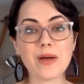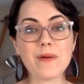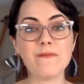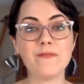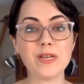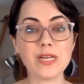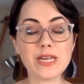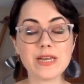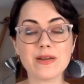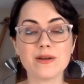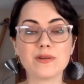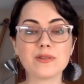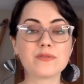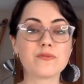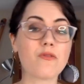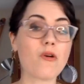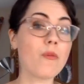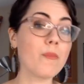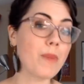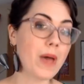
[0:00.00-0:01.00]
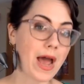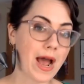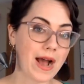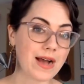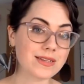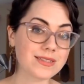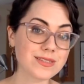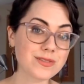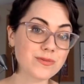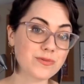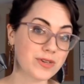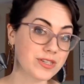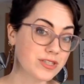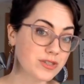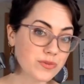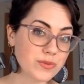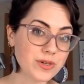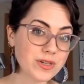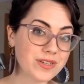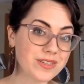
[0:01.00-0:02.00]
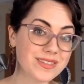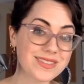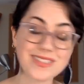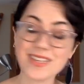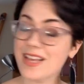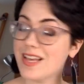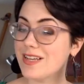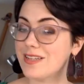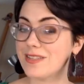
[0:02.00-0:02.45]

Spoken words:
videos from past rituals,